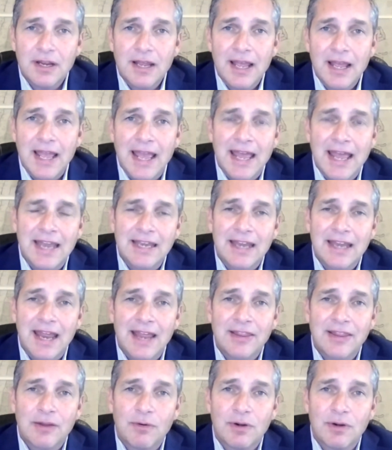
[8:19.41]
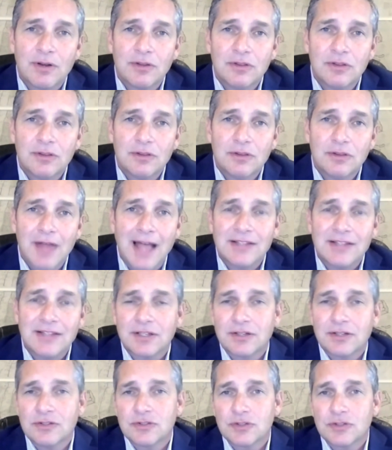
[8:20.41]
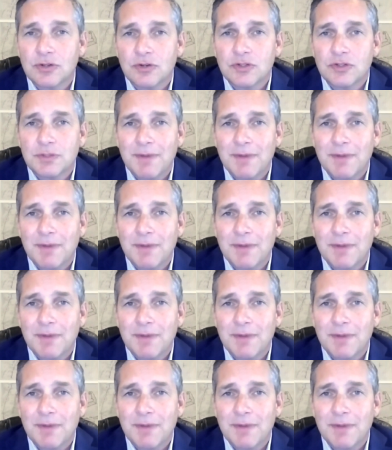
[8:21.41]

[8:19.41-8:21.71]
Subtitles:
And there were lots of concerns